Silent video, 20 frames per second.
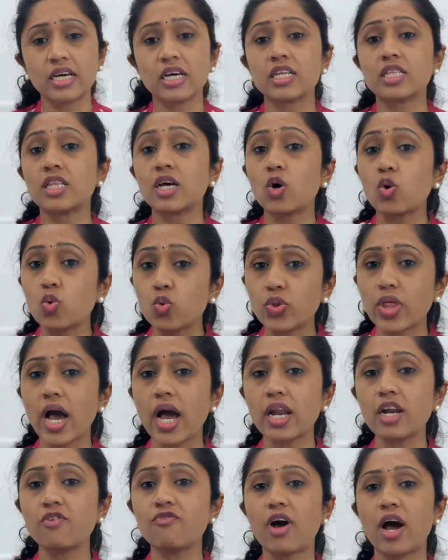the
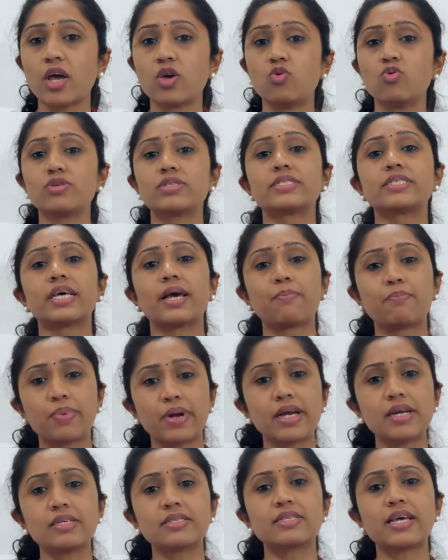Udana Vayu
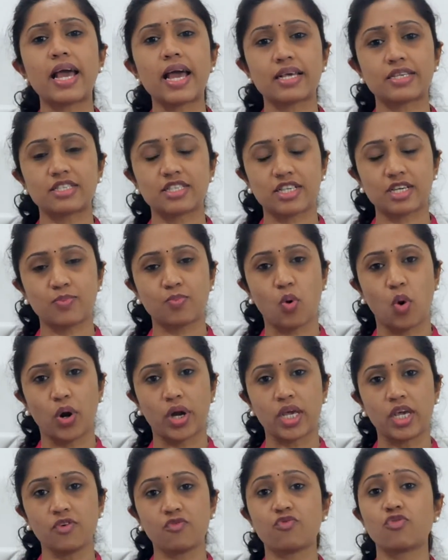separates the astral
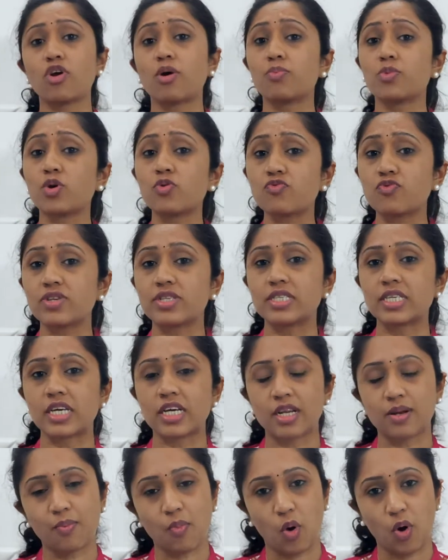body from your
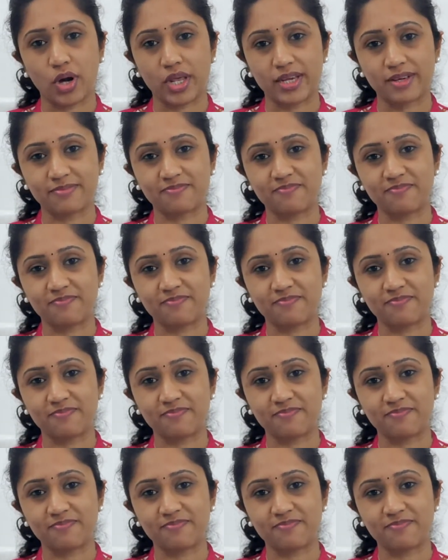physical body.